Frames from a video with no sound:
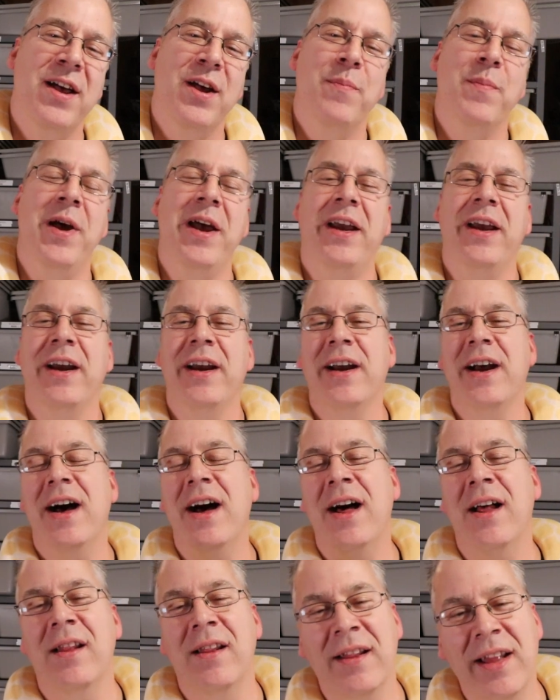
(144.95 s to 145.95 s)
making
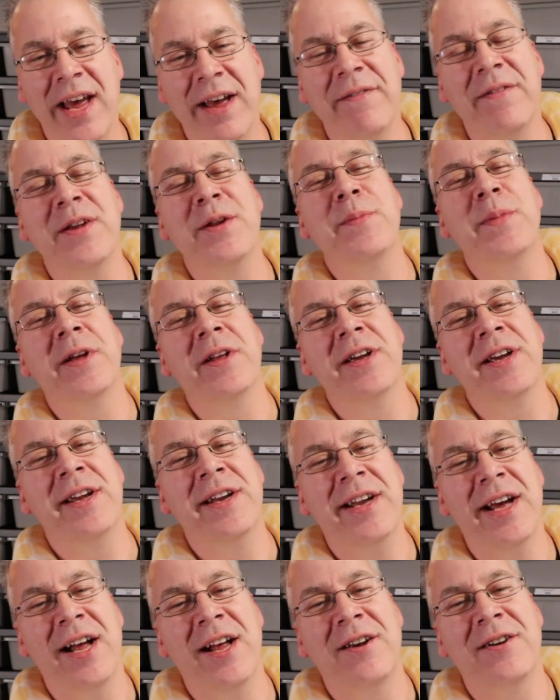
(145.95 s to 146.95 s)
$11
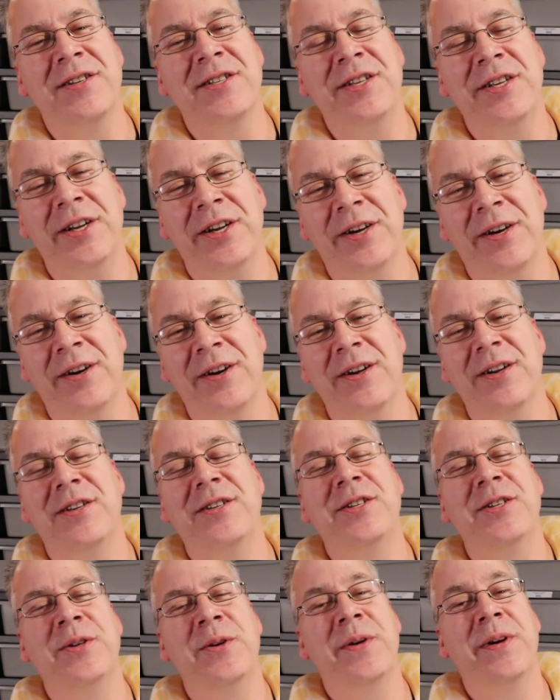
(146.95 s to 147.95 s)
million a year
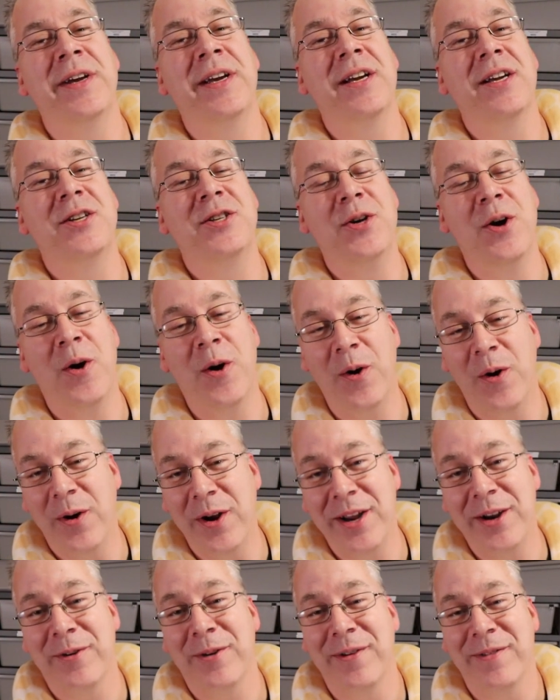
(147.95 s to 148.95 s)
doing
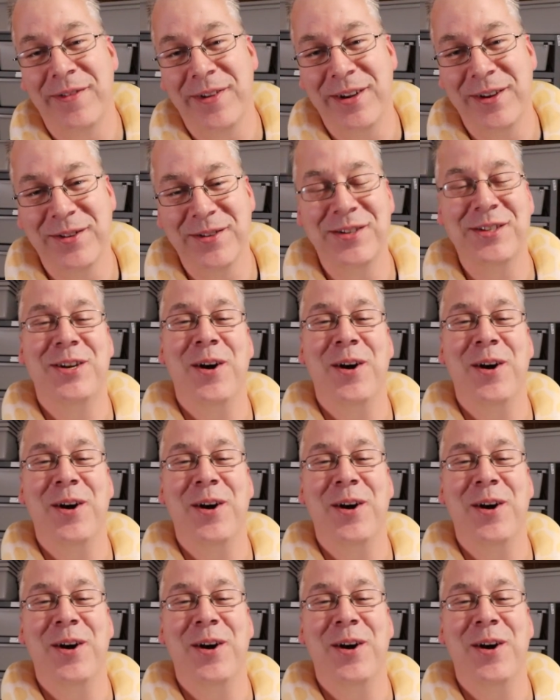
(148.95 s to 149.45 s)
toy reviews.